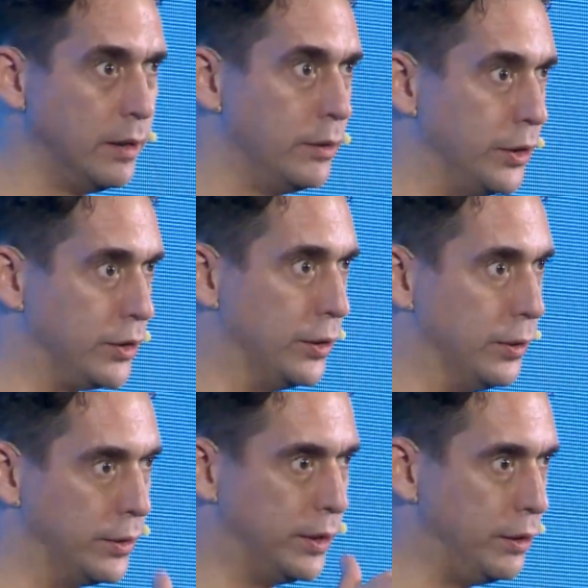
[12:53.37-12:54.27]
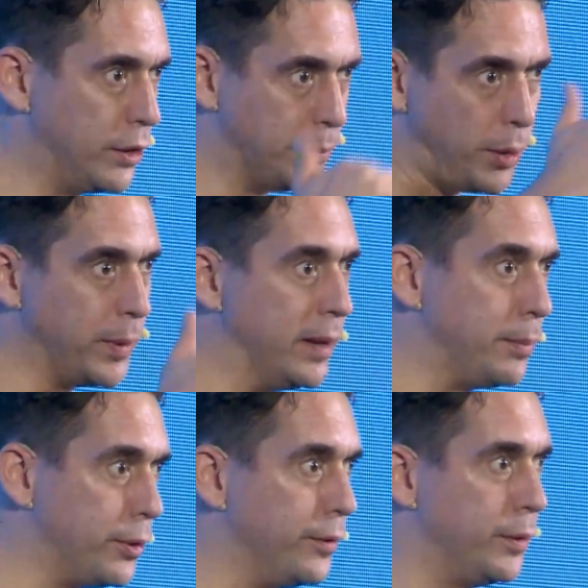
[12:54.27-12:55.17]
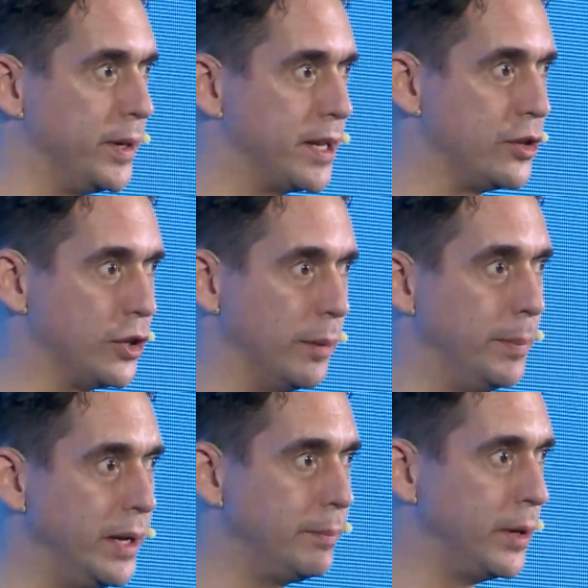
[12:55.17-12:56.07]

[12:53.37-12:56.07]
the two. You can probably improve the retention a bit,